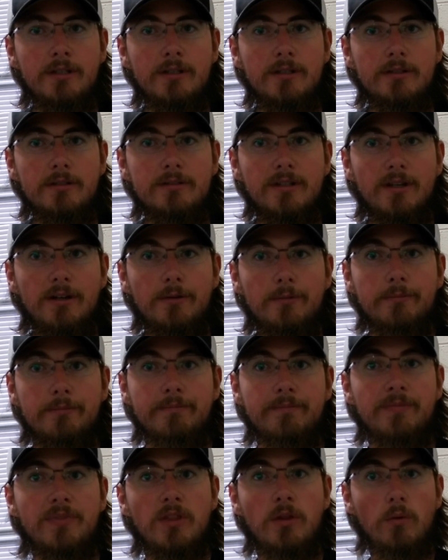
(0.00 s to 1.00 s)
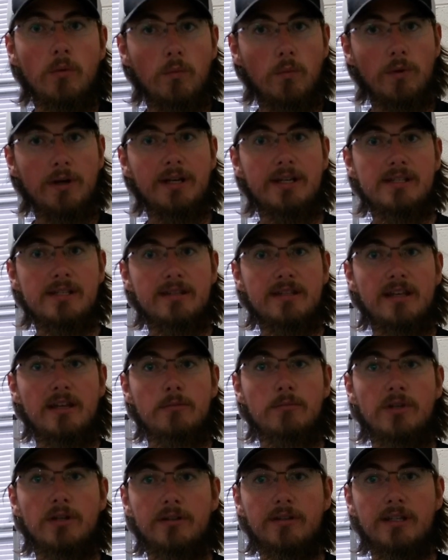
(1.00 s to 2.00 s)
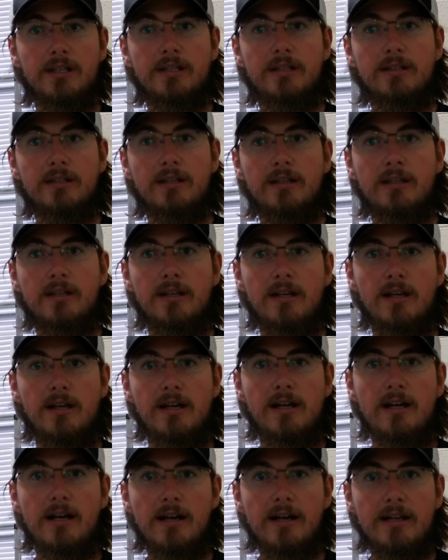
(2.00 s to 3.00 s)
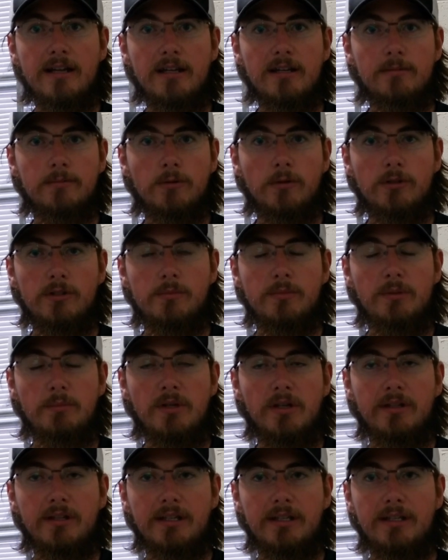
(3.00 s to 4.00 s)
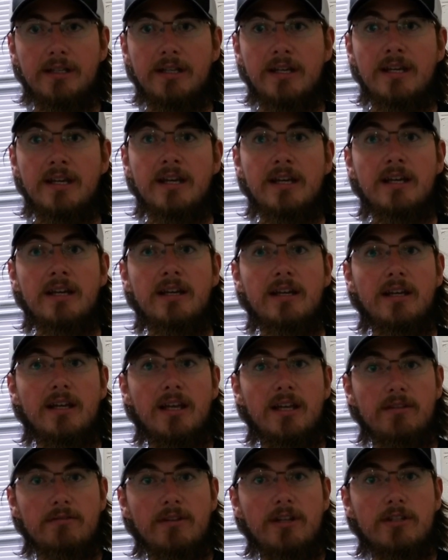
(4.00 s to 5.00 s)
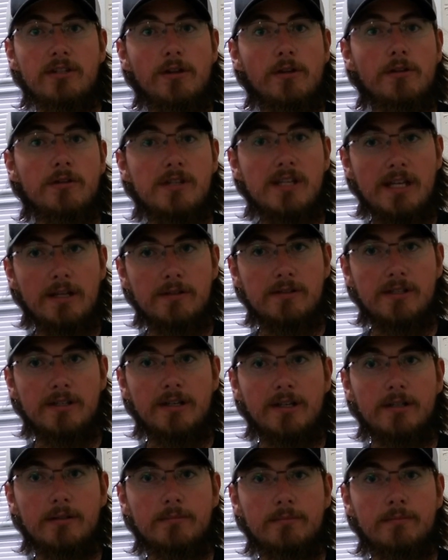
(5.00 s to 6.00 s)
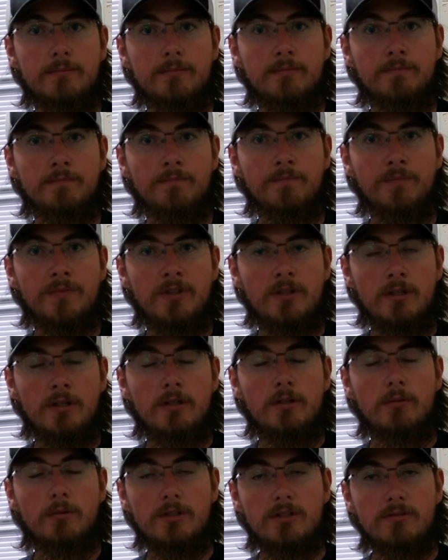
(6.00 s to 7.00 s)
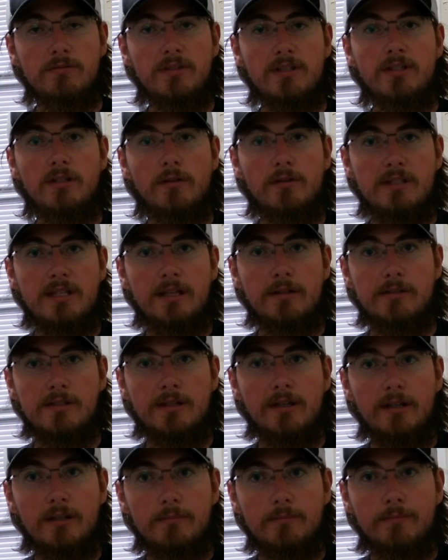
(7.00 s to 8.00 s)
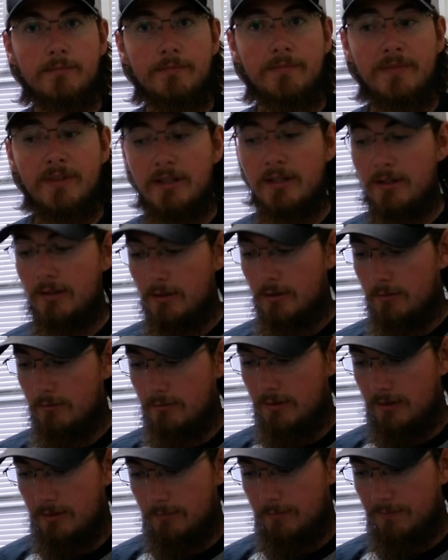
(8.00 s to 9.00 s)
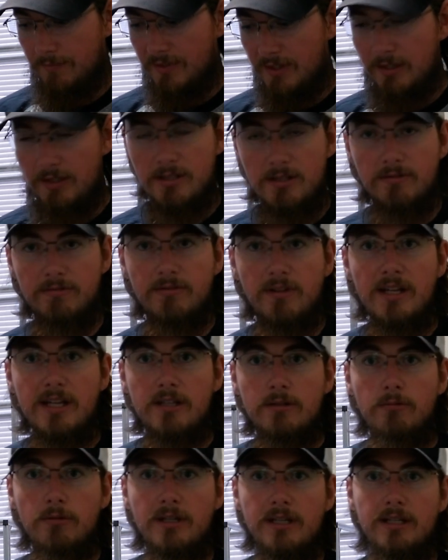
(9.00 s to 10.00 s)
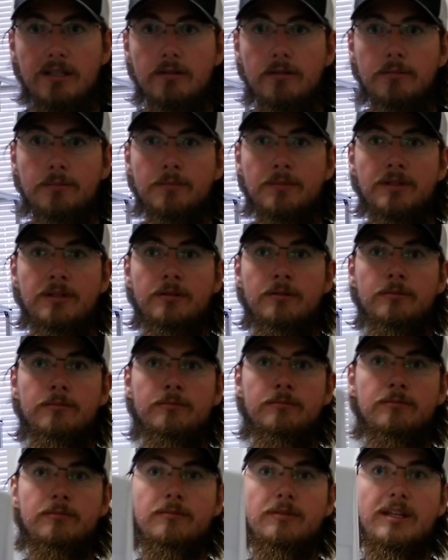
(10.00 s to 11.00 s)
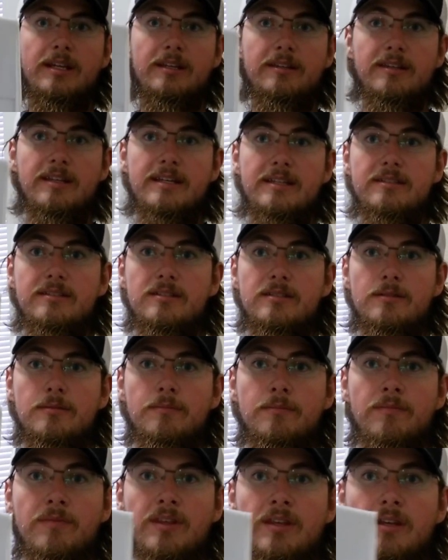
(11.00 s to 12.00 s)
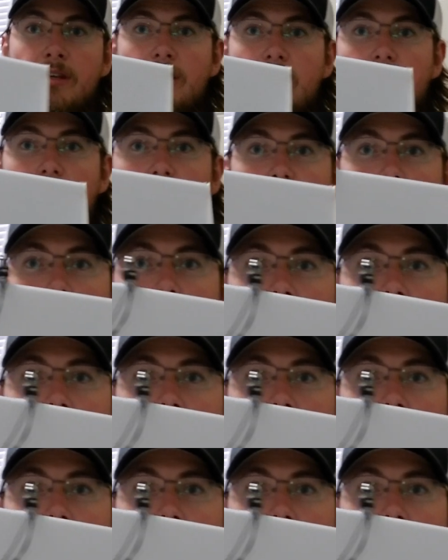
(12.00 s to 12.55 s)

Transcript: So, what is it that I'm building? I am going to be building a VTOL tailsitter. What's a VTOL tailsitter? Well, it is a flying wing like this that will